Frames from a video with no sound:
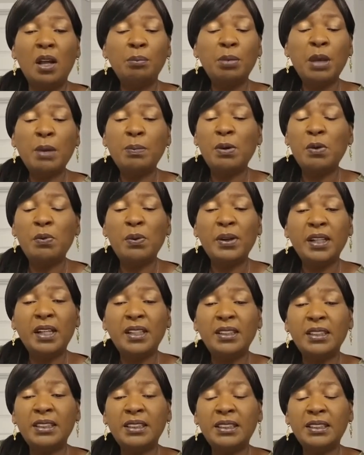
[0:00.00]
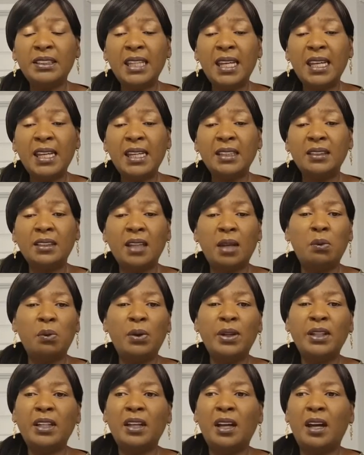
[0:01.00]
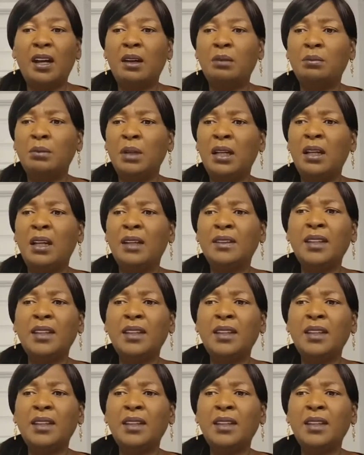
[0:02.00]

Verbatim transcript: People want to understand. They want to, um,